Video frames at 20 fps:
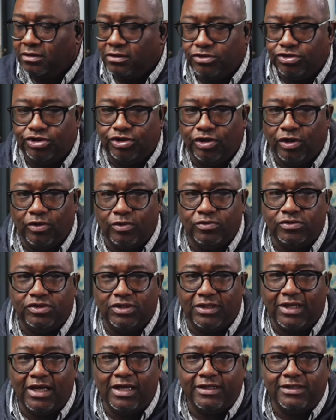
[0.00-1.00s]
chose that
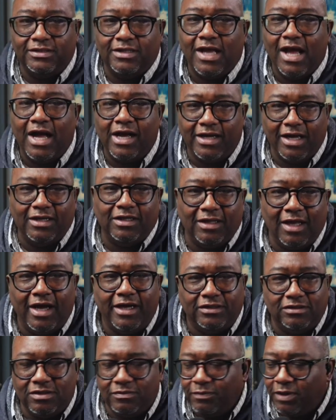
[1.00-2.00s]
I kind of like
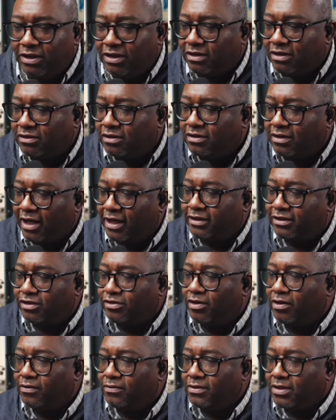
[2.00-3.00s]
to make it look like, you
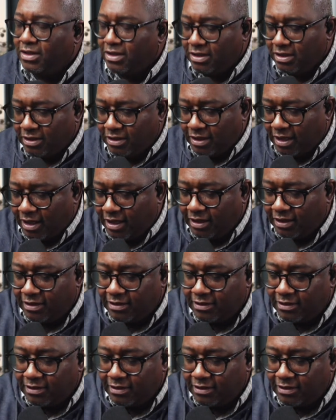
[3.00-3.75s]
know, hey,